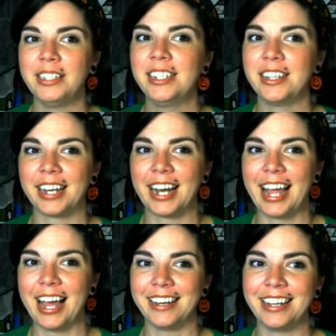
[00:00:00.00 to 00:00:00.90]
that I
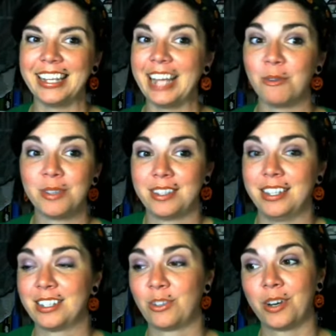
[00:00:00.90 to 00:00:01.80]
had, and
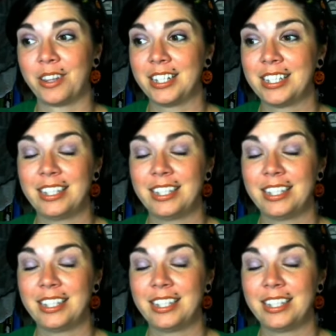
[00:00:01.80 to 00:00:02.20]
that's sort of this